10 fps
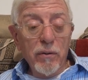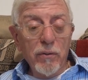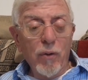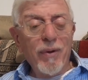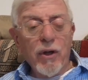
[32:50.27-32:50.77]

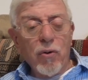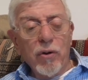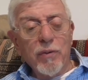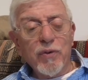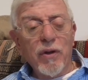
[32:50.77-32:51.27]
nobody
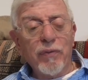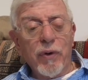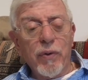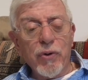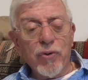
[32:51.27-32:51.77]
called himself a
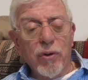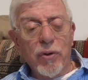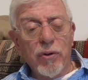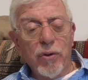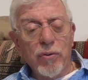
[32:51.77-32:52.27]
Christian
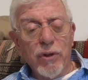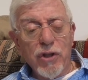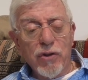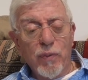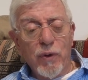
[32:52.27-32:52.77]
in the New
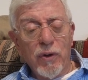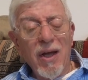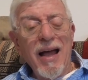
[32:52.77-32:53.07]
Testament.